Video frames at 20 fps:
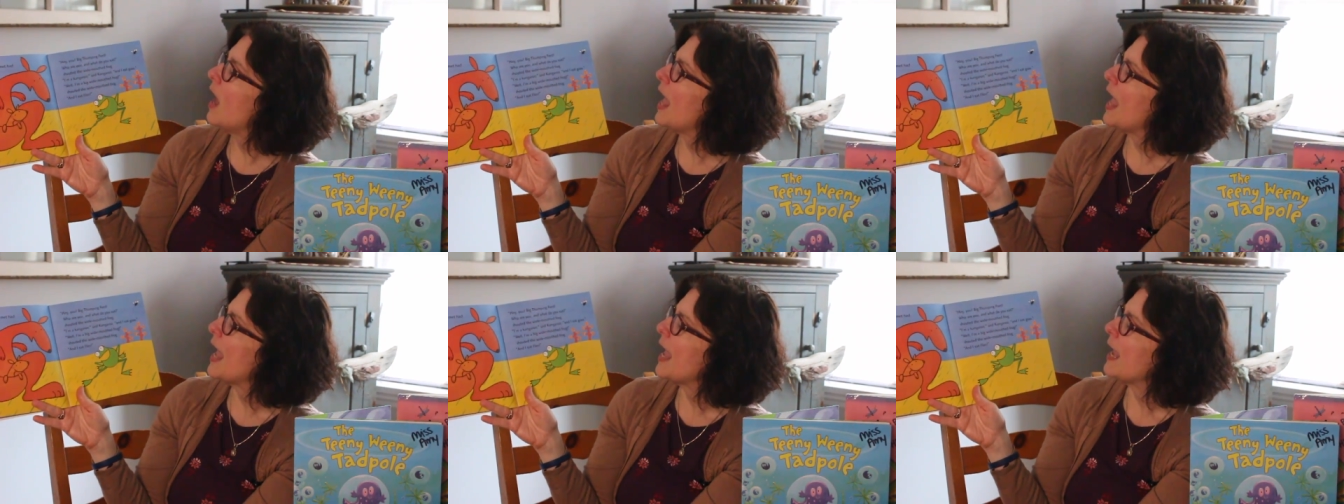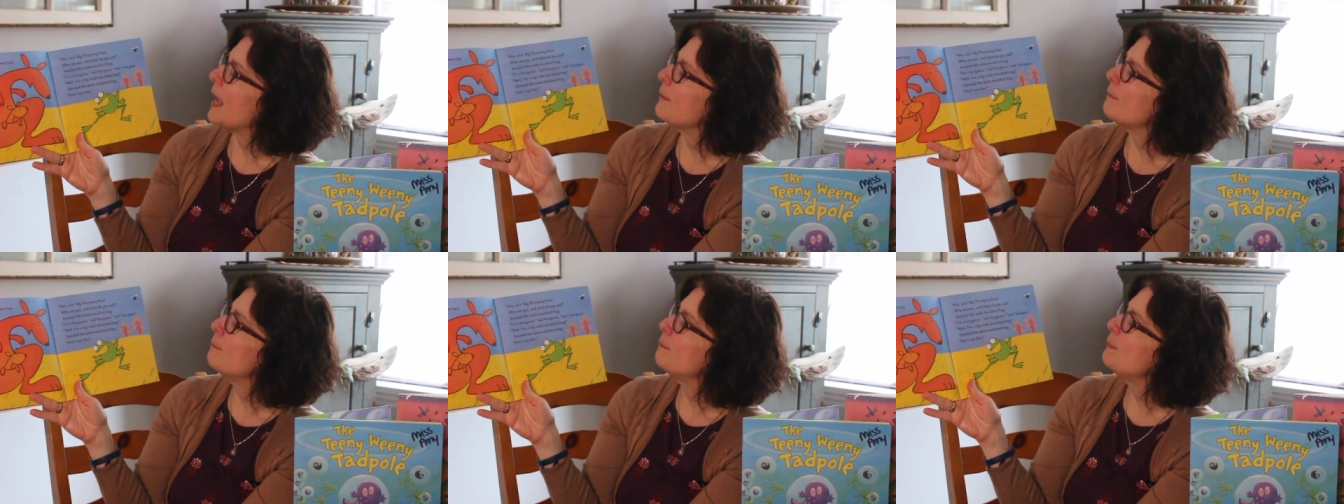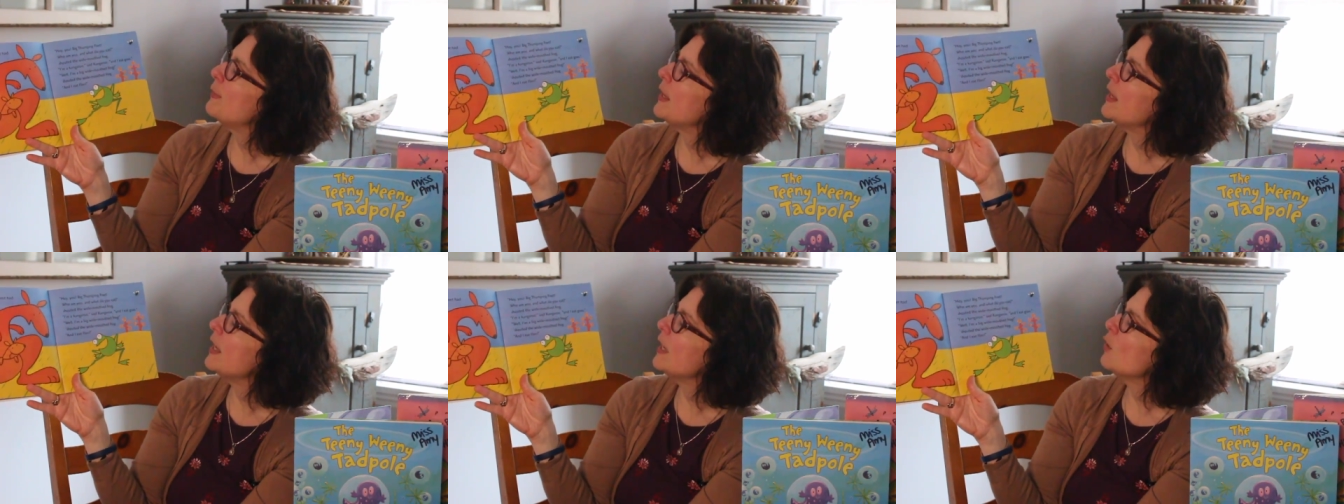a
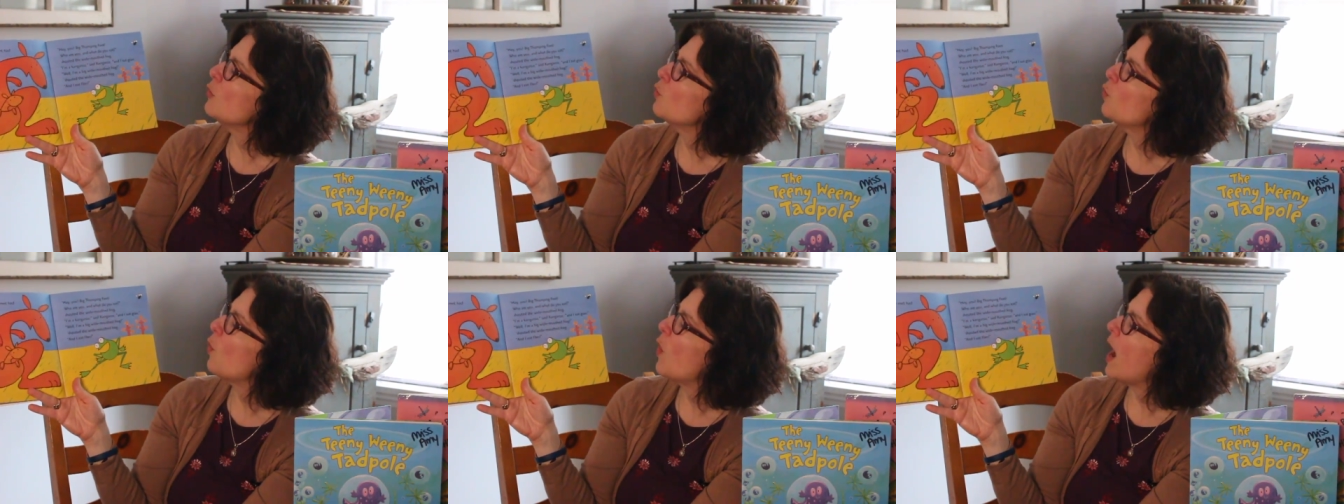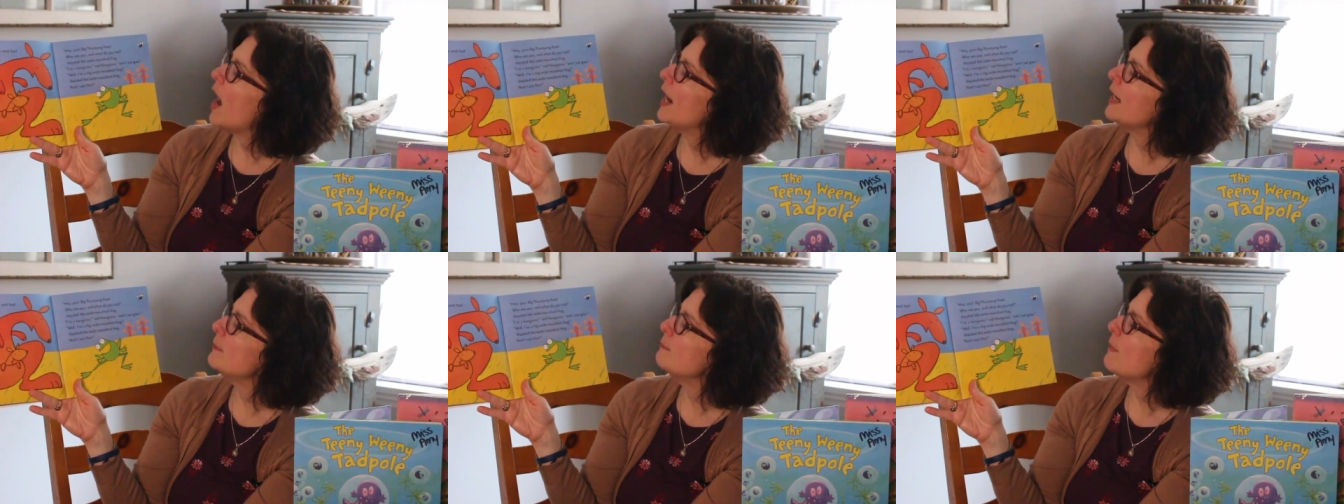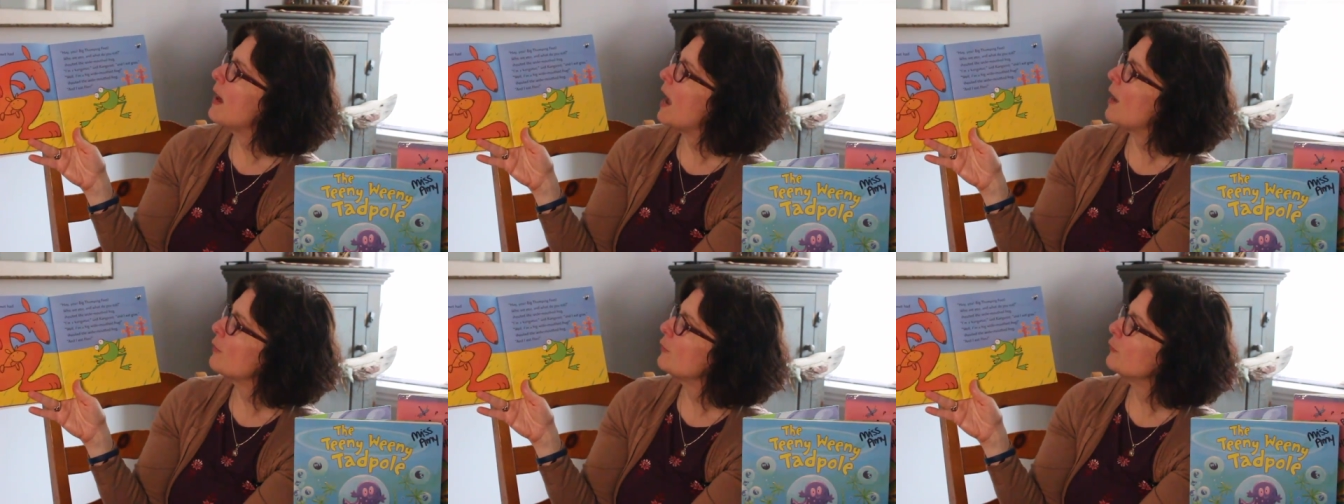big
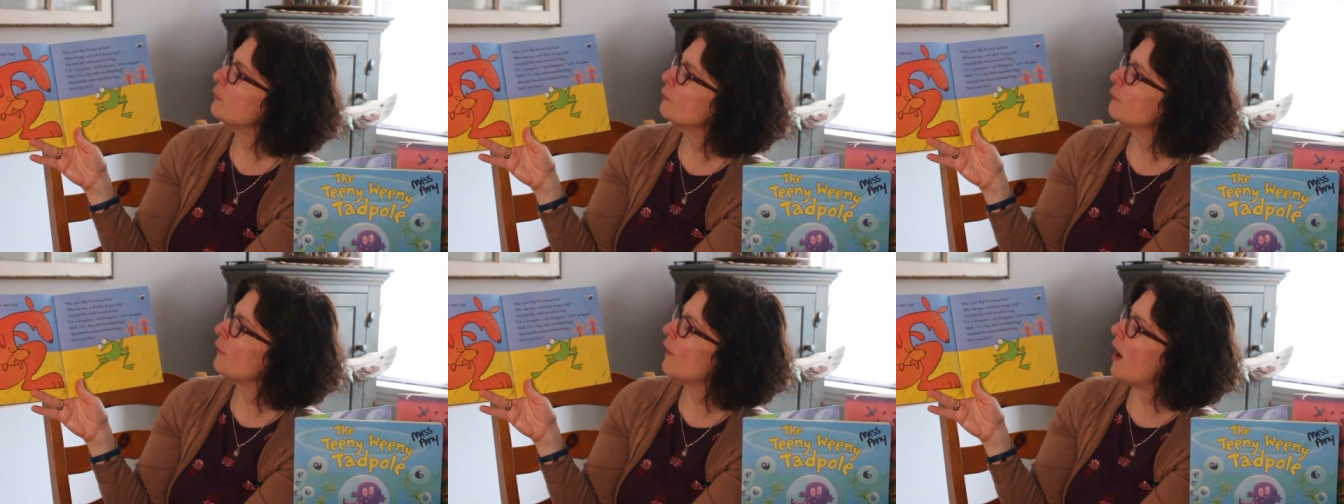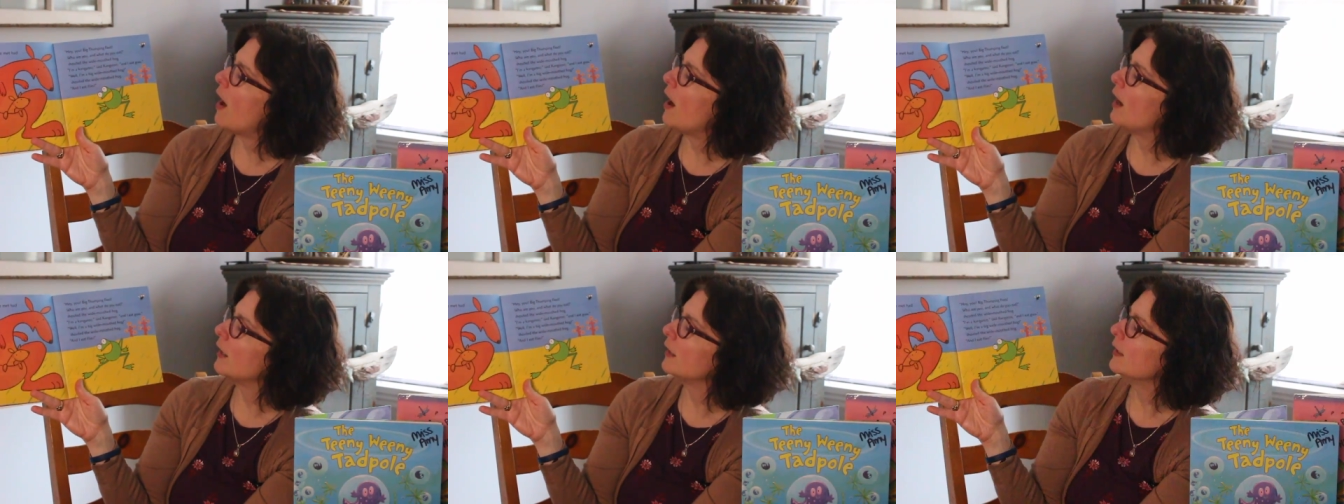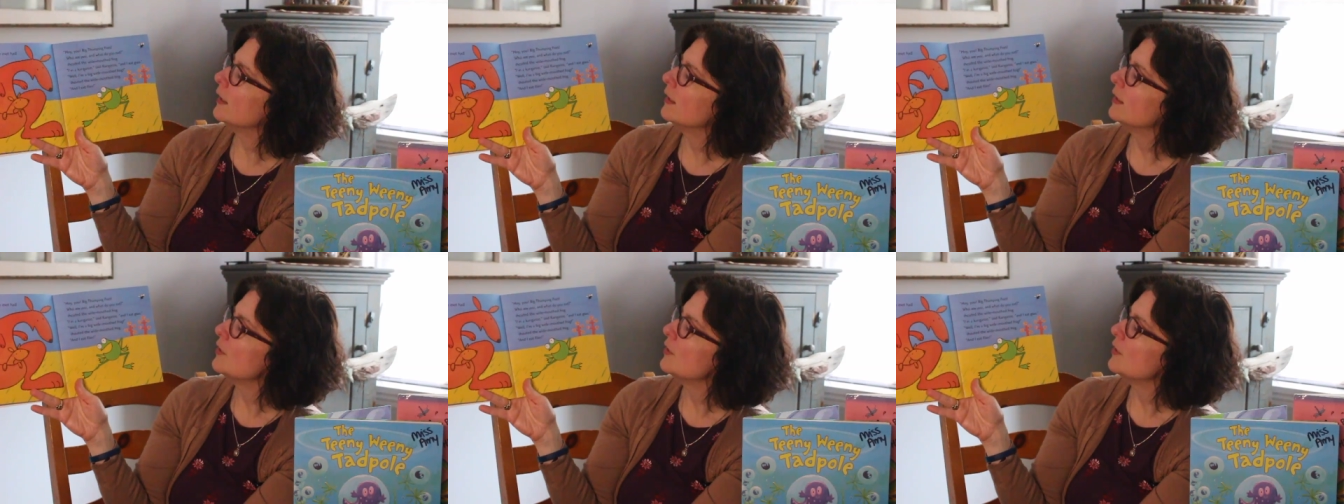wide-mouthed frog,